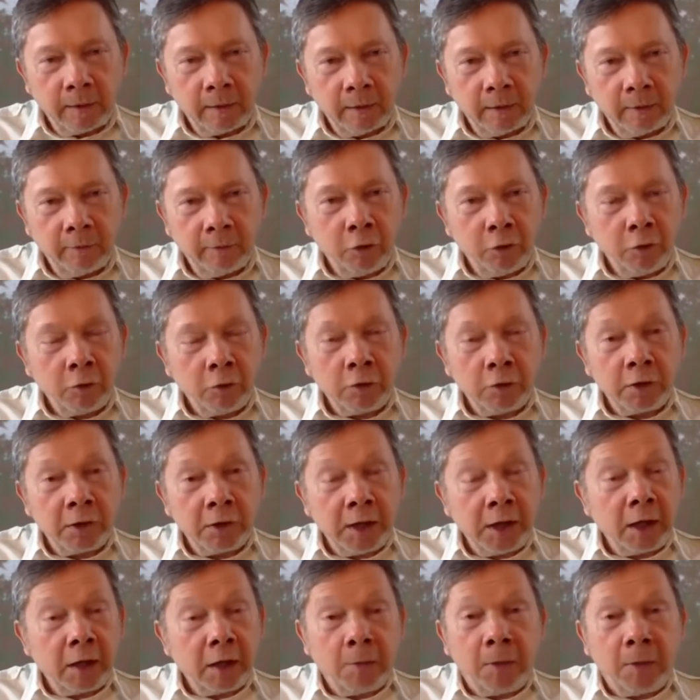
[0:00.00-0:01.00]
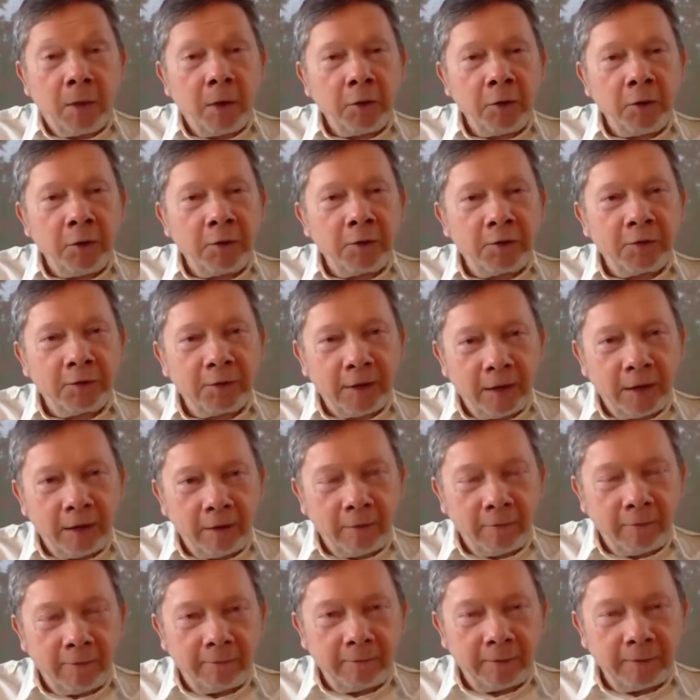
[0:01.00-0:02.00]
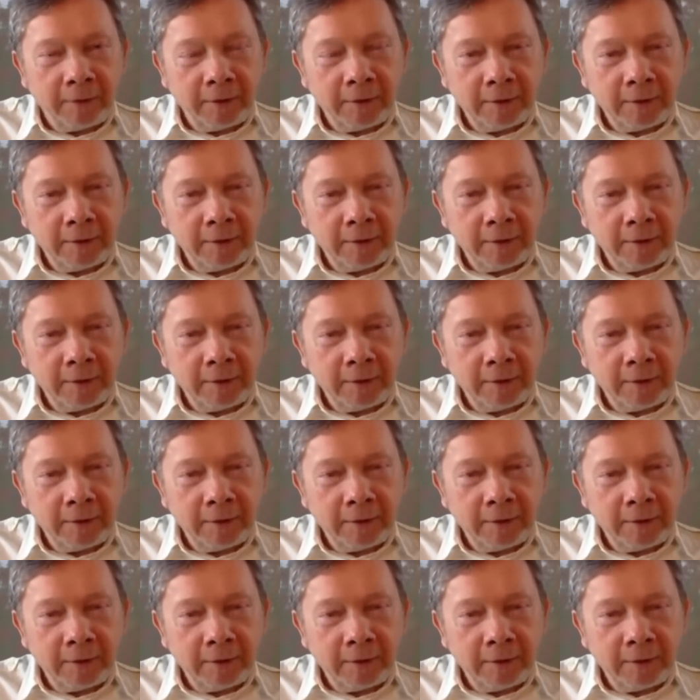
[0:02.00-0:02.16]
If you don't think about yourself,